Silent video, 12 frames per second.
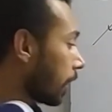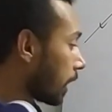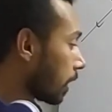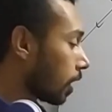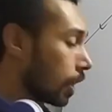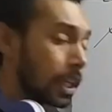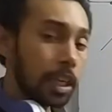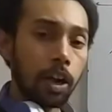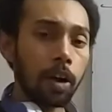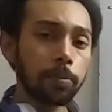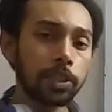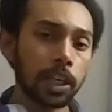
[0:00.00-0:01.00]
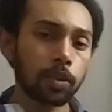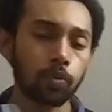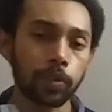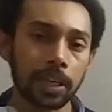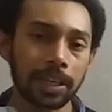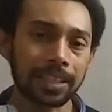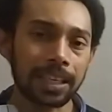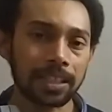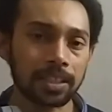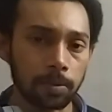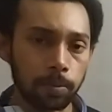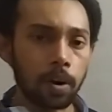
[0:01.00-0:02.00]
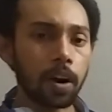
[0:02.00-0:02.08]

in an object where there is a